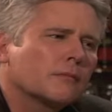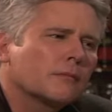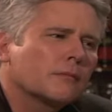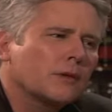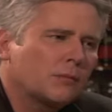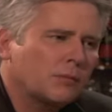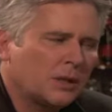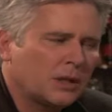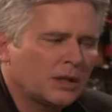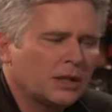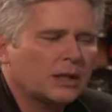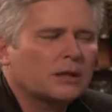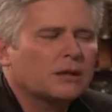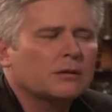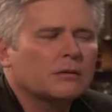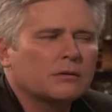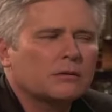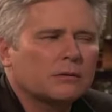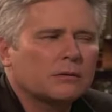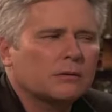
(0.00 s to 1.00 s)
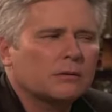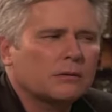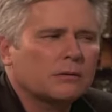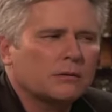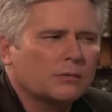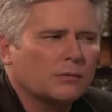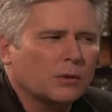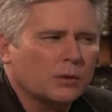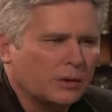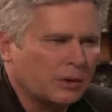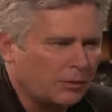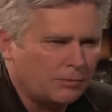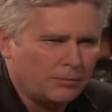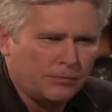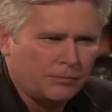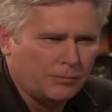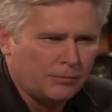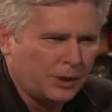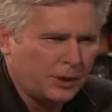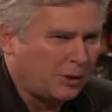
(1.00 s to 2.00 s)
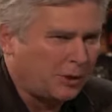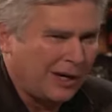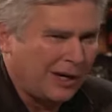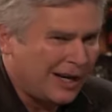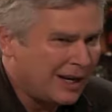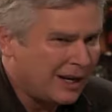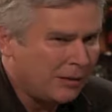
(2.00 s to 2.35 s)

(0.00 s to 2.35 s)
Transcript: You mean like, like you're betraying